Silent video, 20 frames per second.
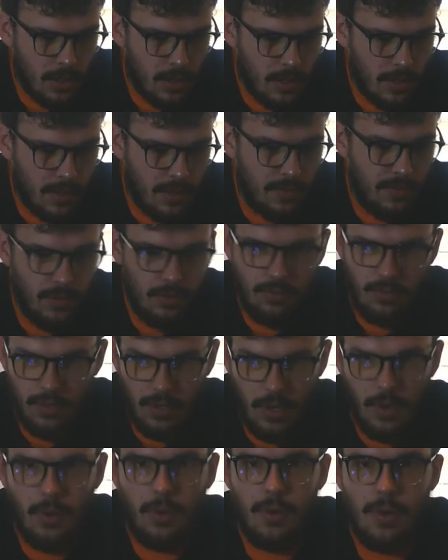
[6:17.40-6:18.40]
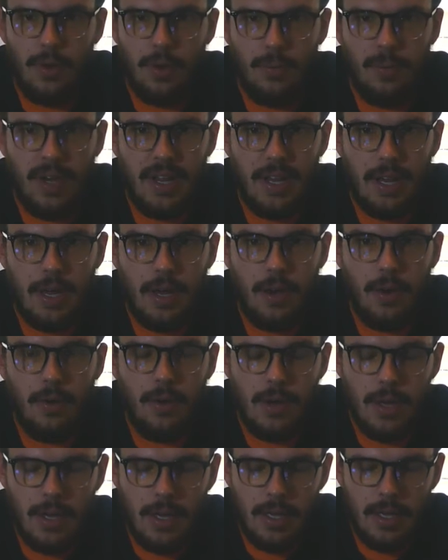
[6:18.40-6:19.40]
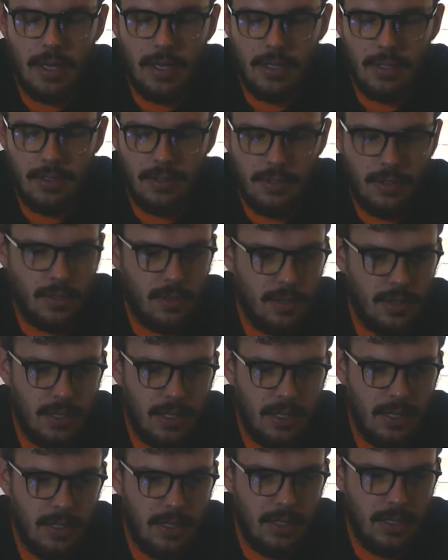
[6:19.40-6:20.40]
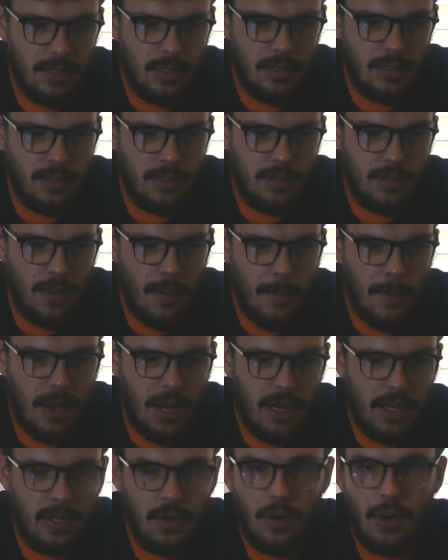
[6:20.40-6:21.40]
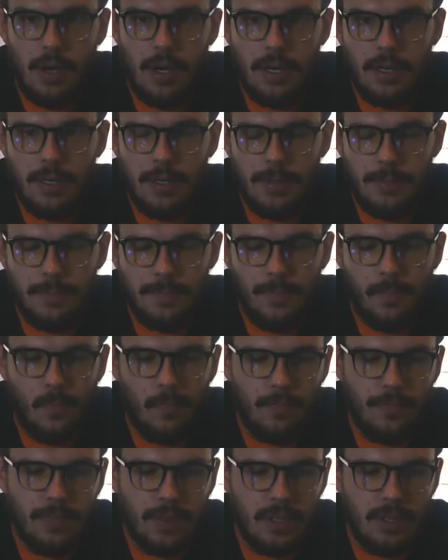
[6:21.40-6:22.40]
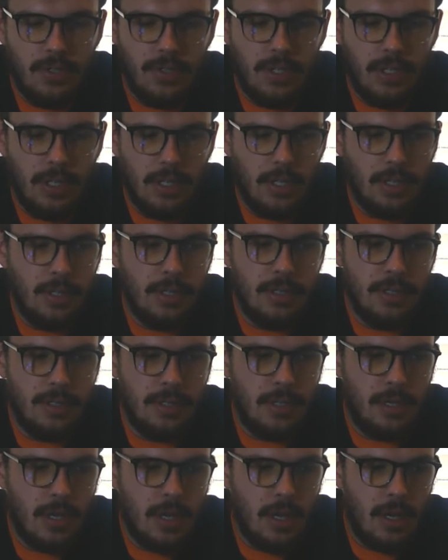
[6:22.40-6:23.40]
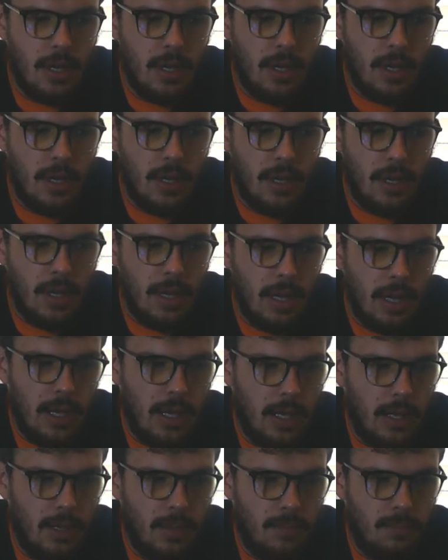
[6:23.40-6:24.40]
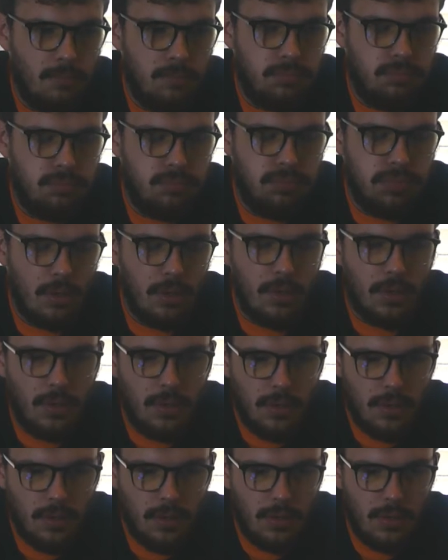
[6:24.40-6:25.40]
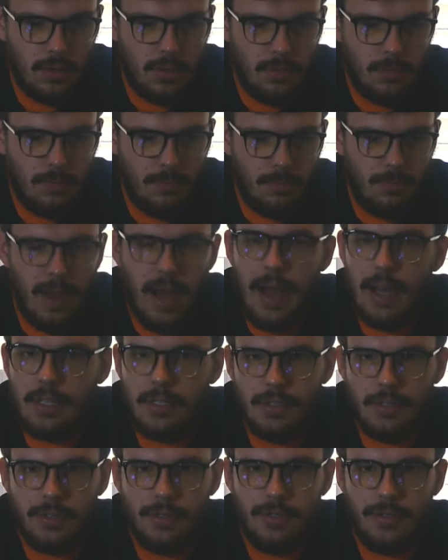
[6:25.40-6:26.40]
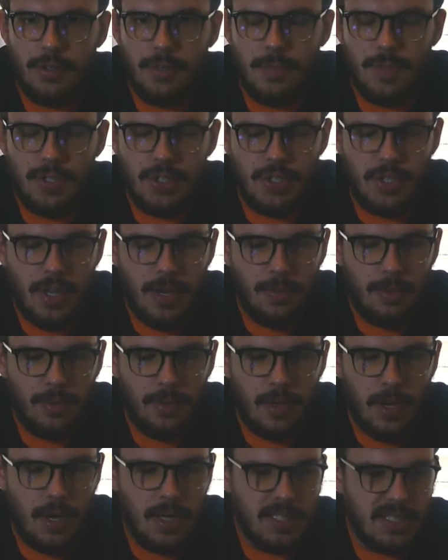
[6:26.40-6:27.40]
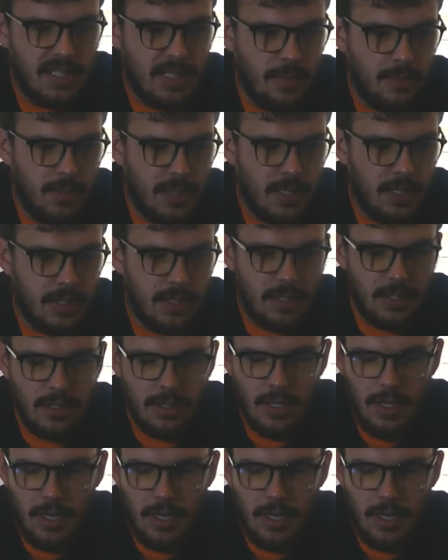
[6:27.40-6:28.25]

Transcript: If you don't know by now, Zuri is my dog. She is a boxer German Shepherd Husky mix.